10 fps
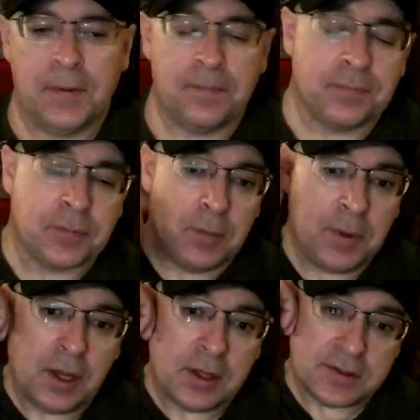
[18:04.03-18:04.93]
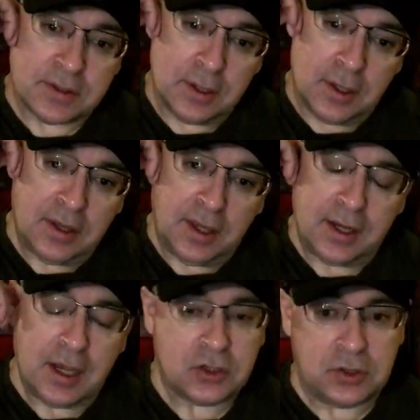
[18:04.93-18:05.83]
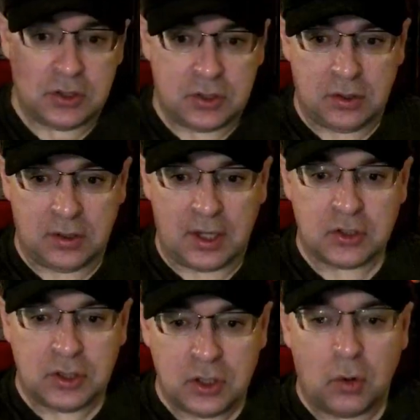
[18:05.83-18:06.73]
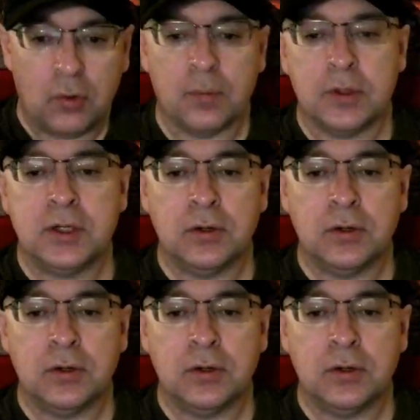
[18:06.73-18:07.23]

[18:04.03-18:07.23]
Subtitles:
Because they actually know the material